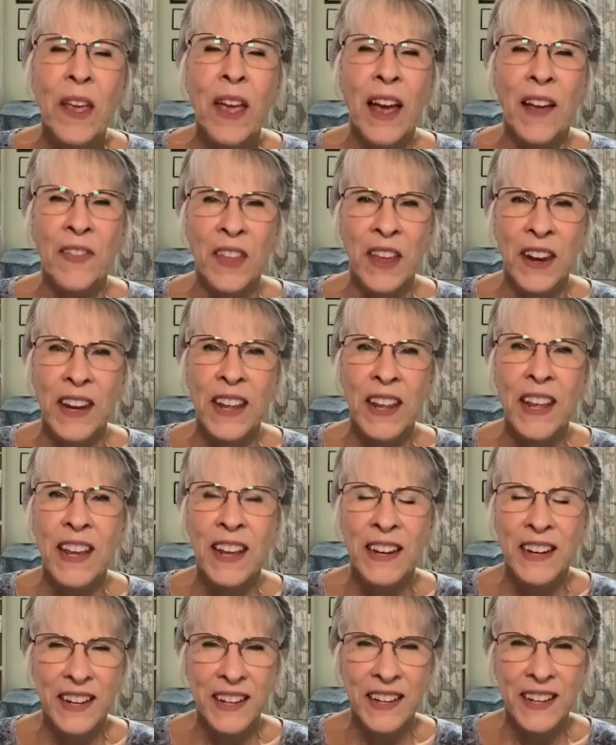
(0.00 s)
And then
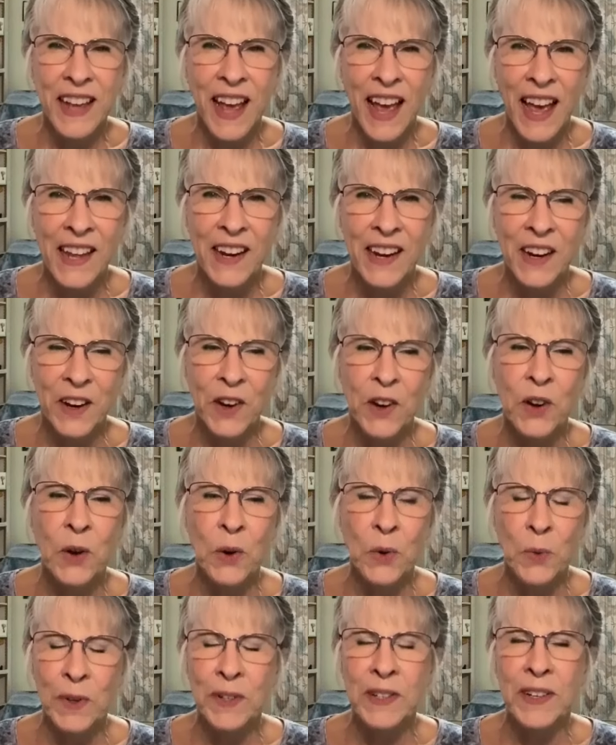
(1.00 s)
he decided
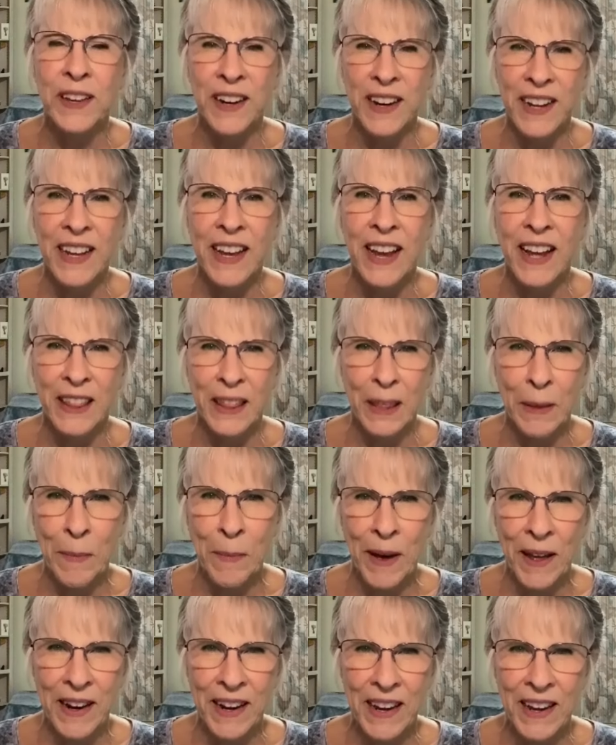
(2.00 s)
who was going to get the
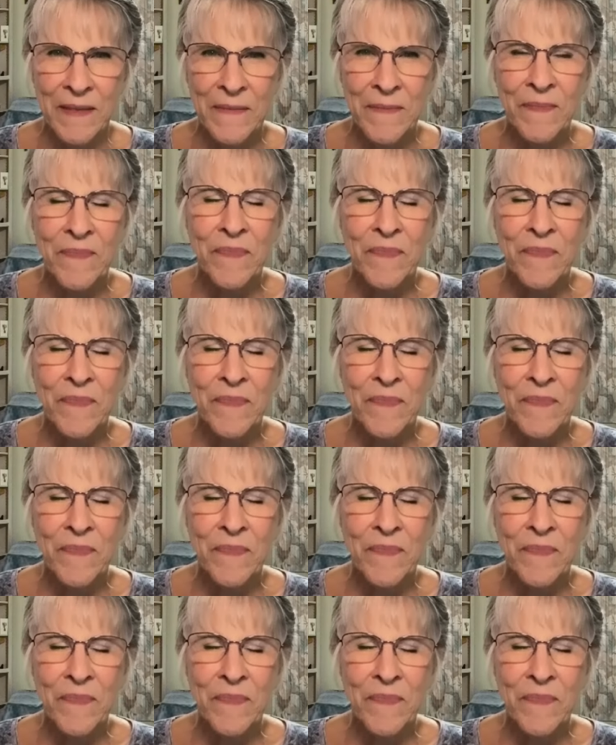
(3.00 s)
money.